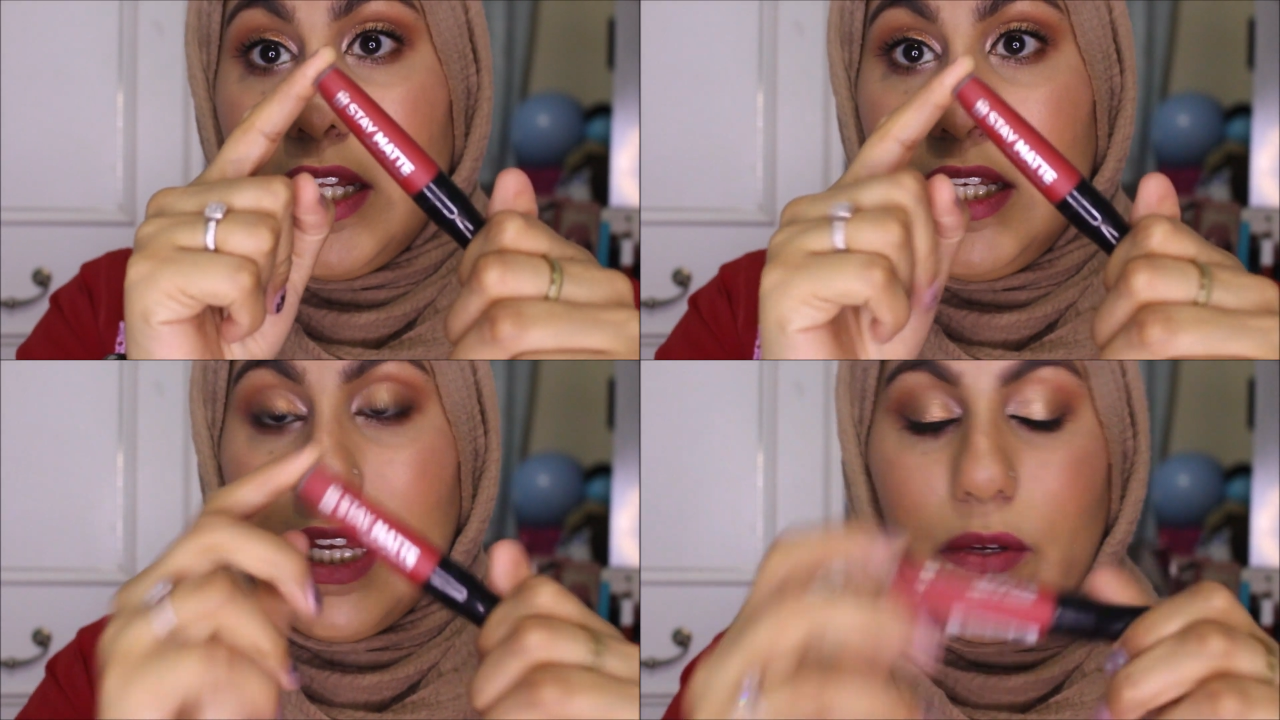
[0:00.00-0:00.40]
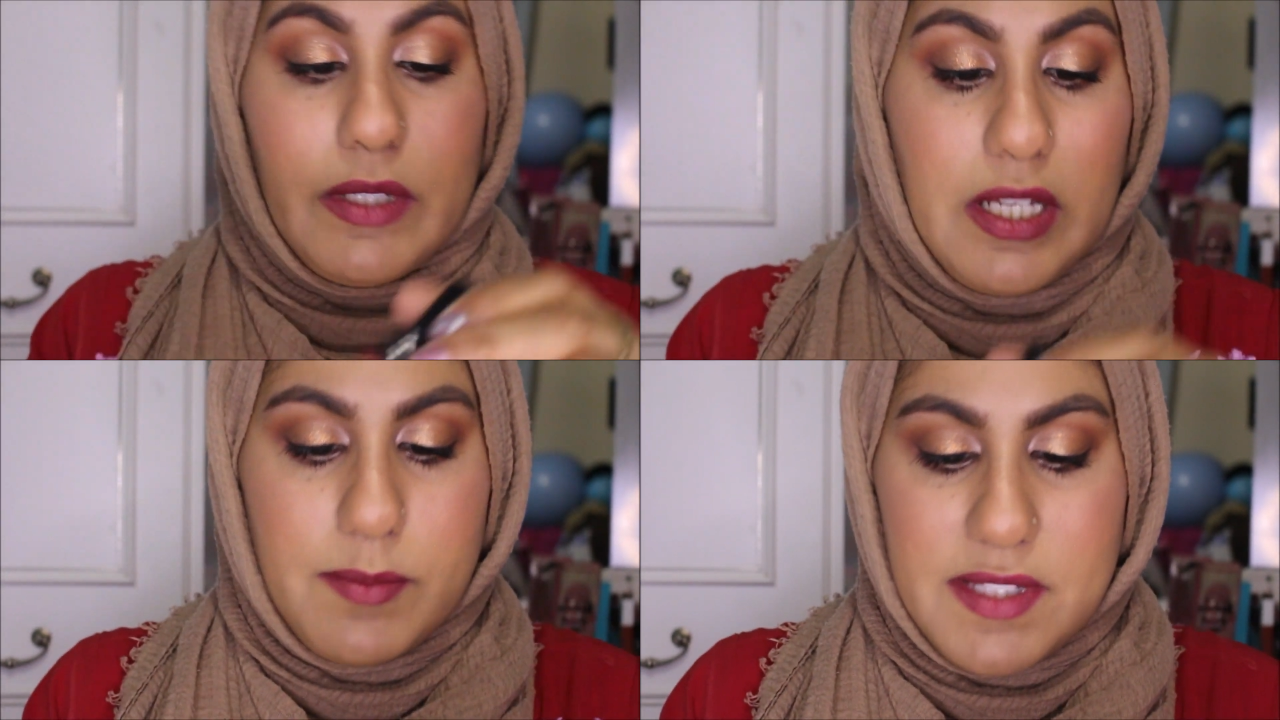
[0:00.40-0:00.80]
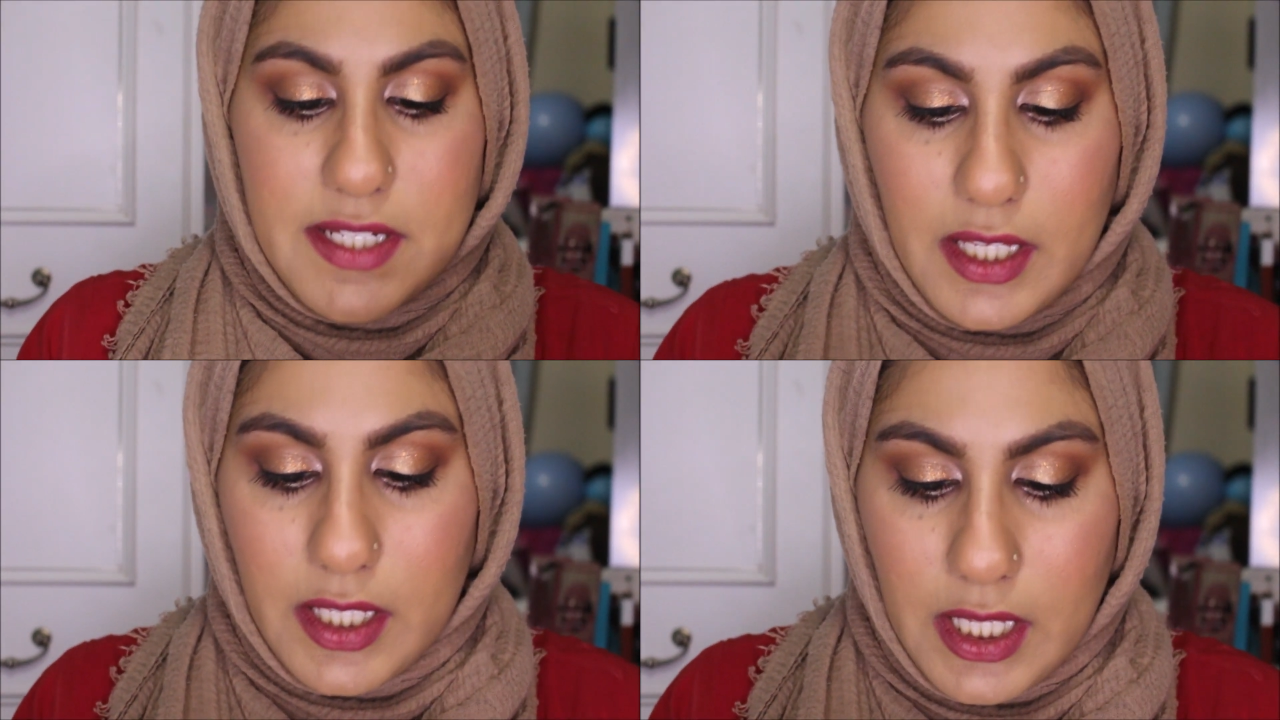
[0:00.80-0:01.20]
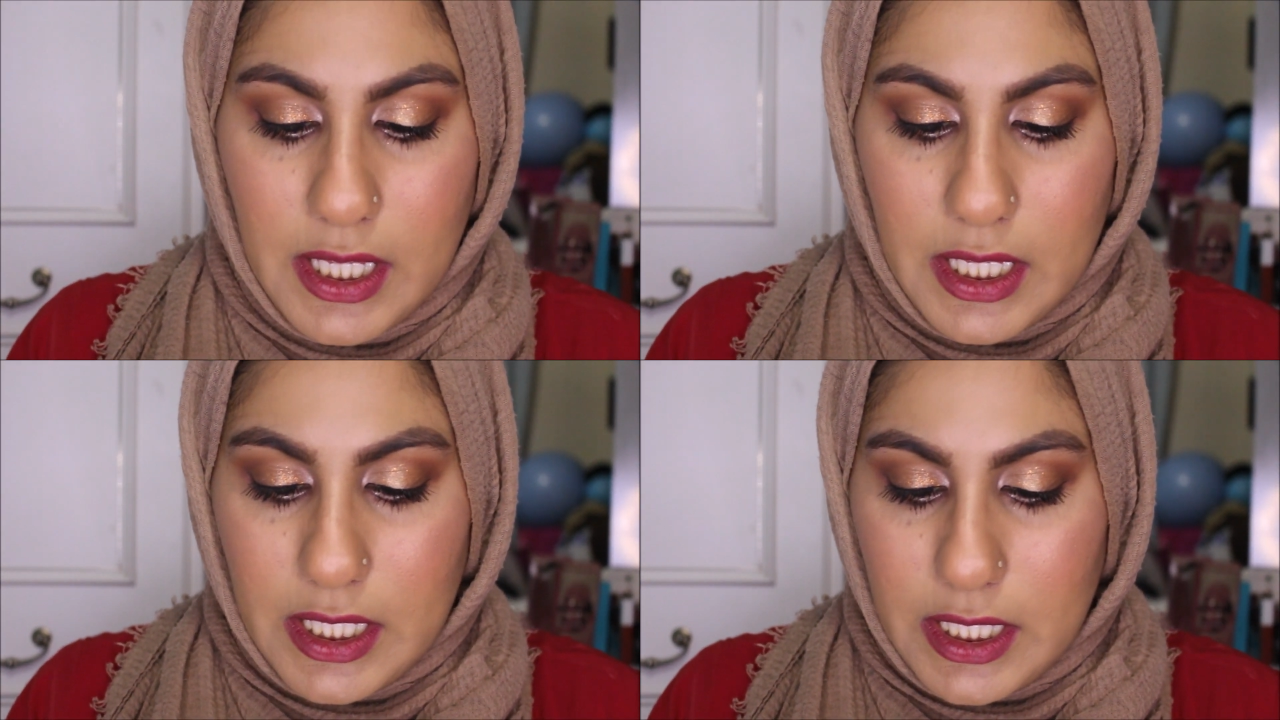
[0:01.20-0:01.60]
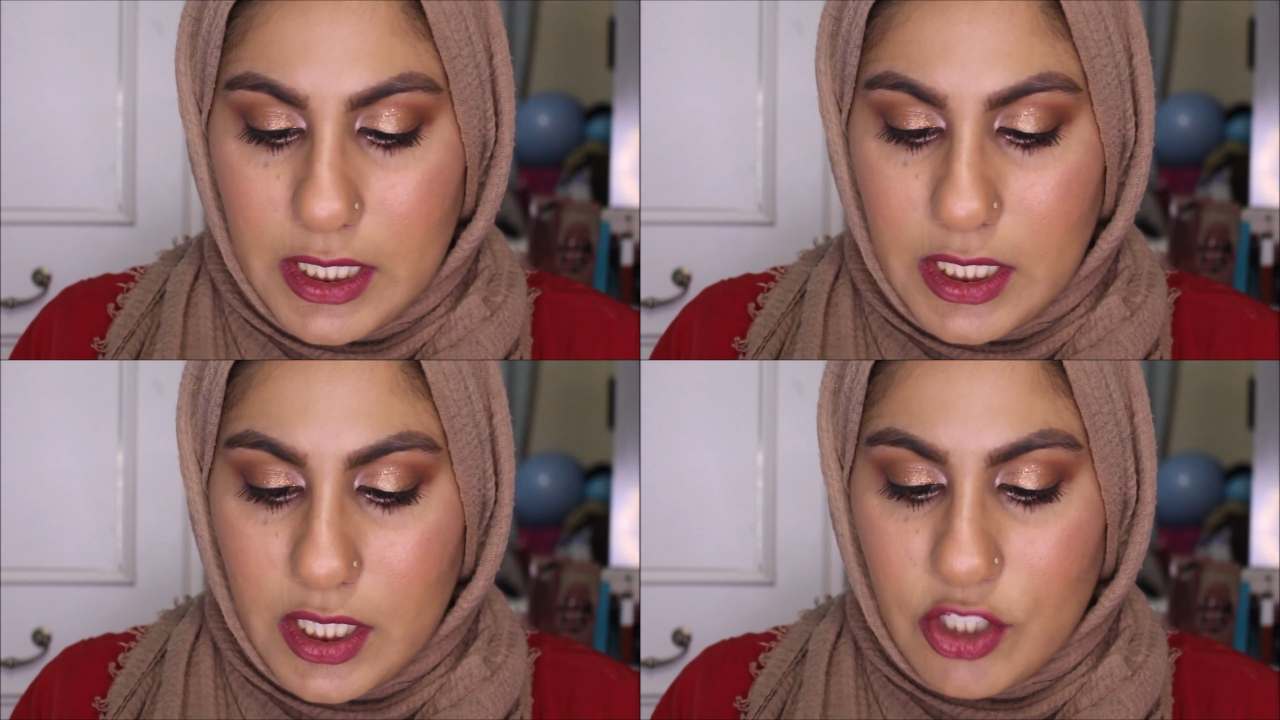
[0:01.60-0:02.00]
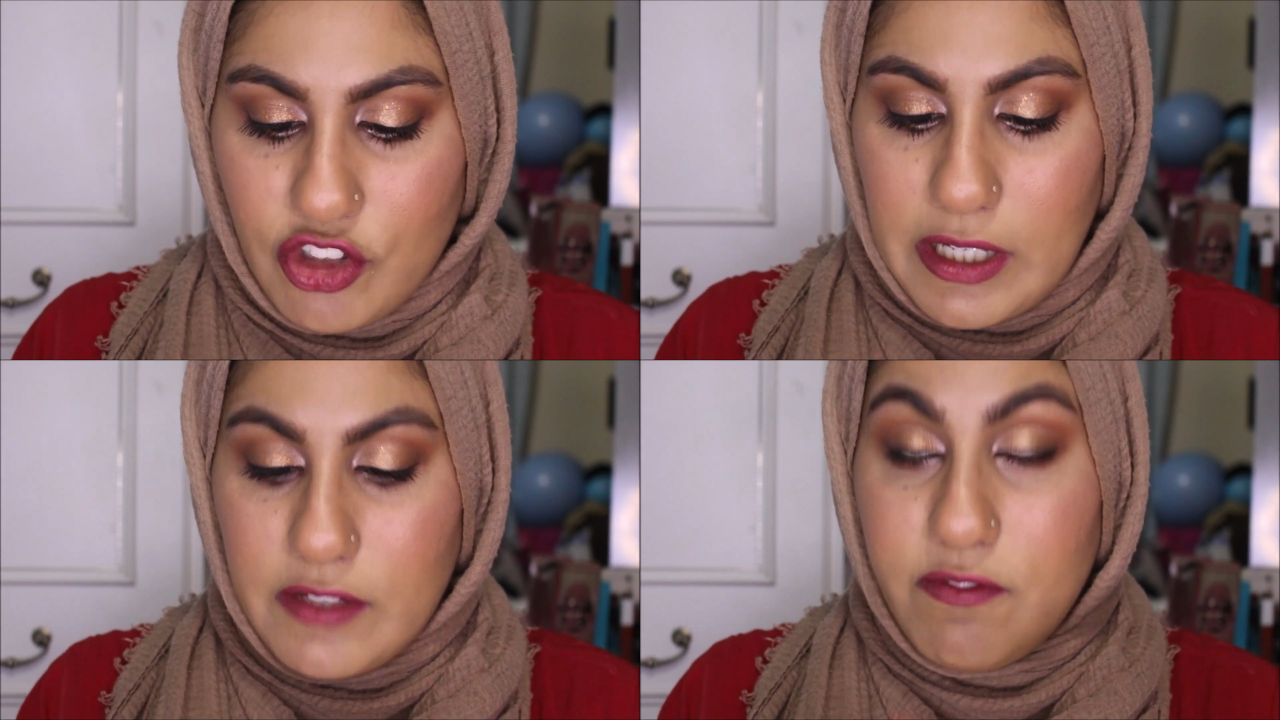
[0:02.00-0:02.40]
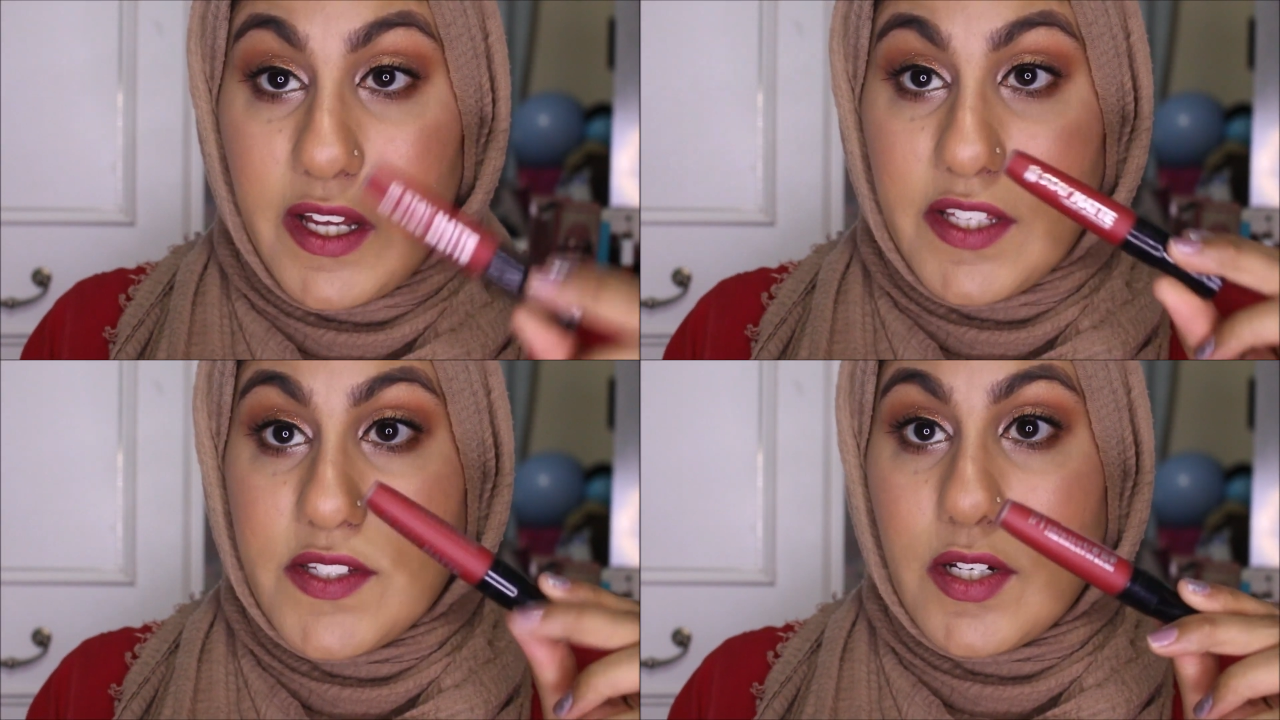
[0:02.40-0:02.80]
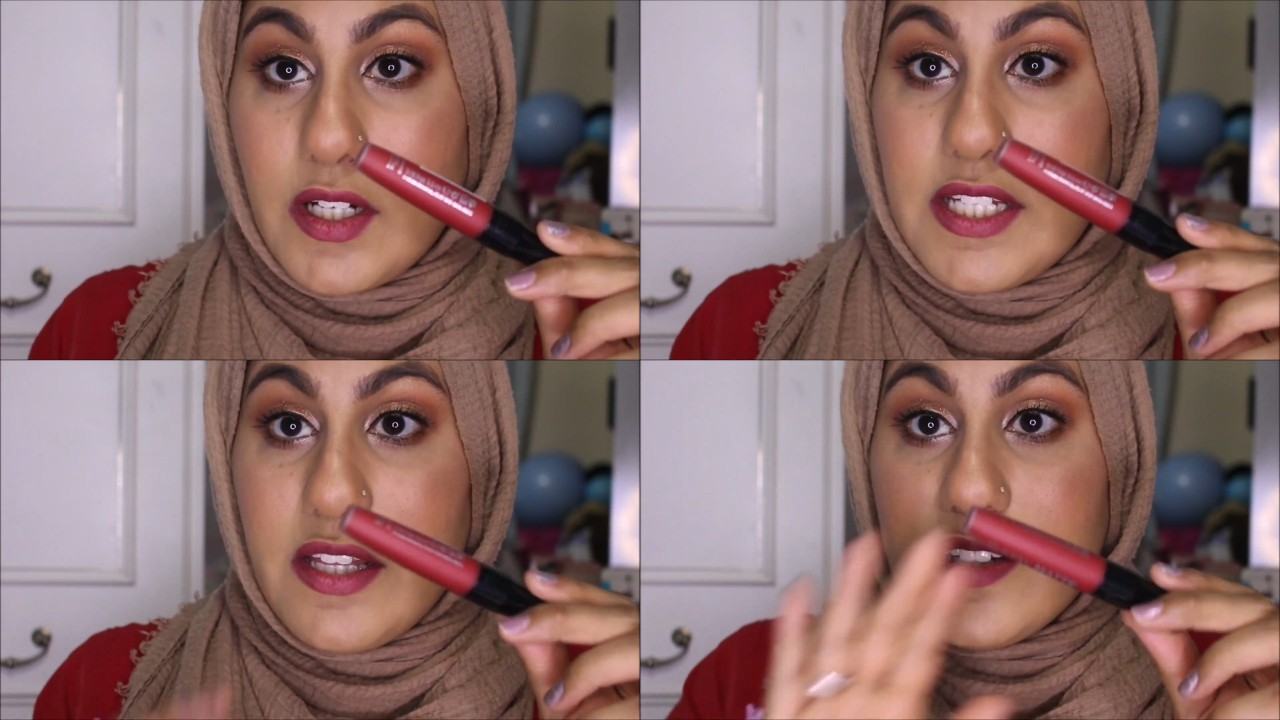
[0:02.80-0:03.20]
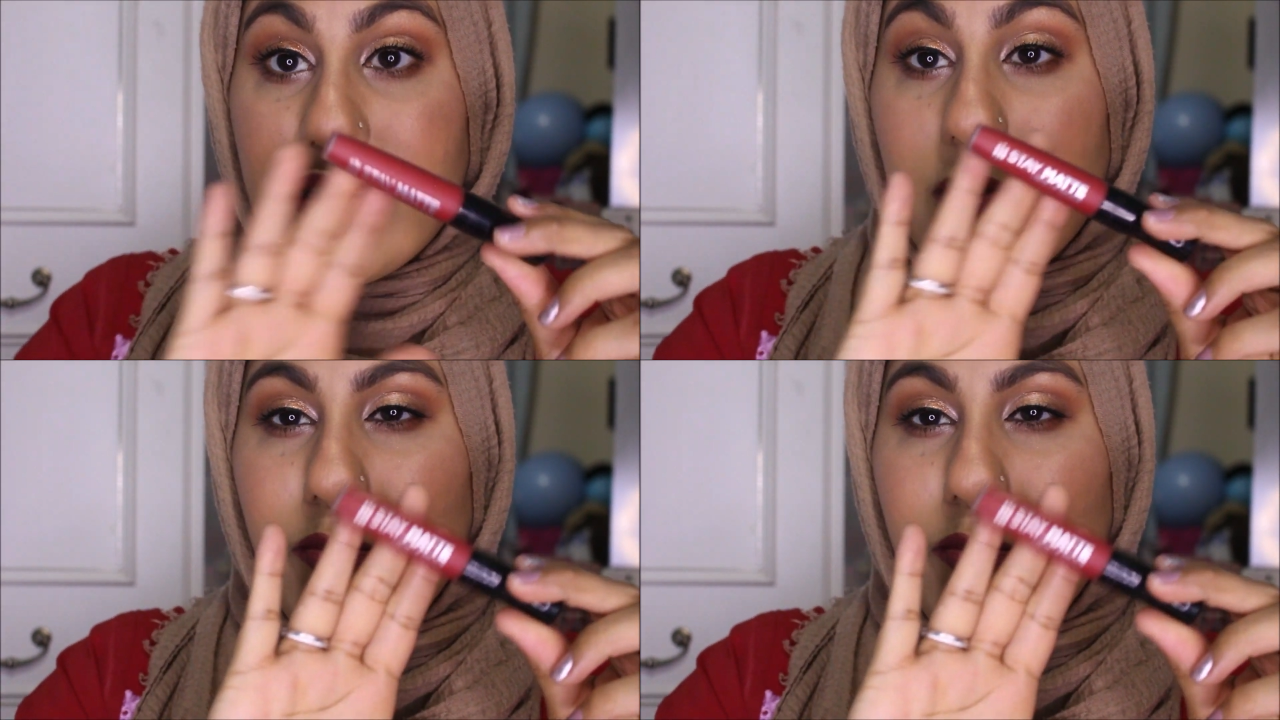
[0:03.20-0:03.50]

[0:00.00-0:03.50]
liquid lipstick in the shade Firestarter, and this is a